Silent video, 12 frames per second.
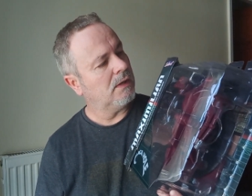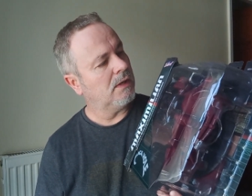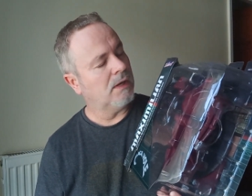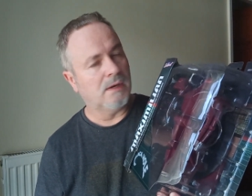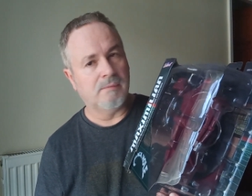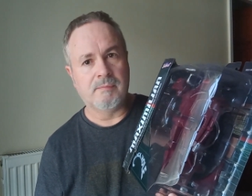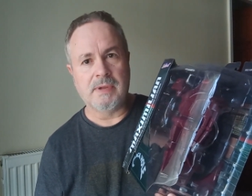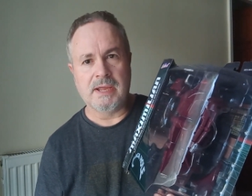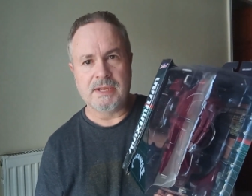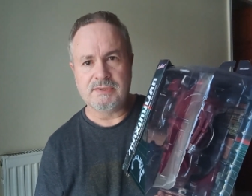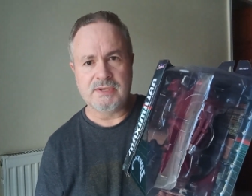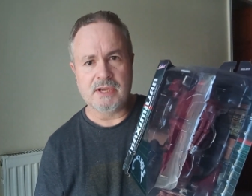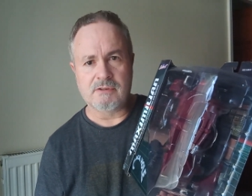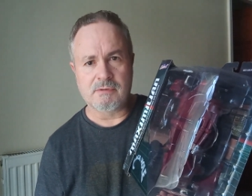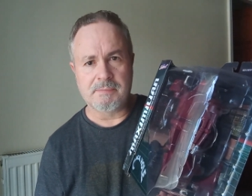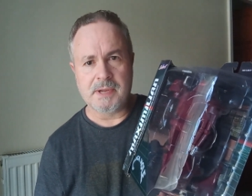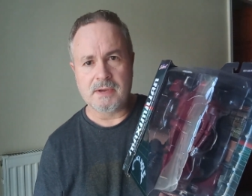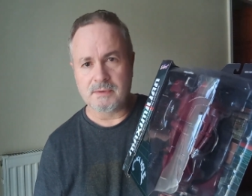80,
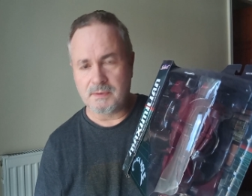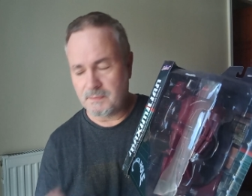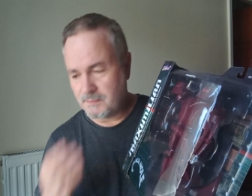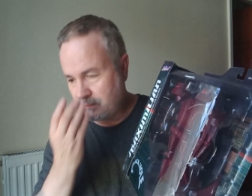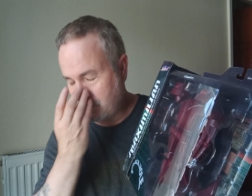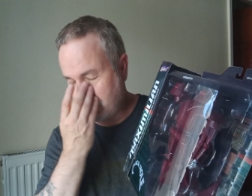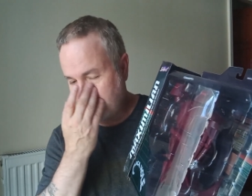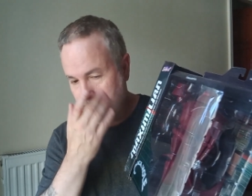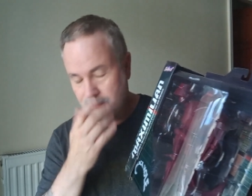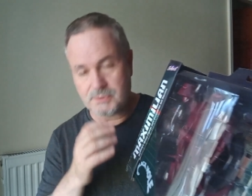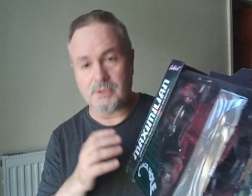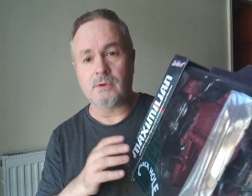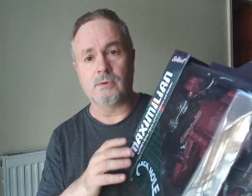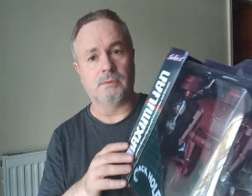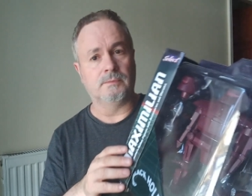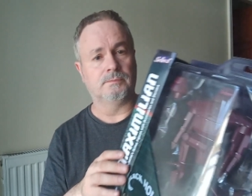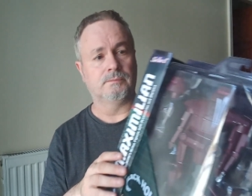£100. So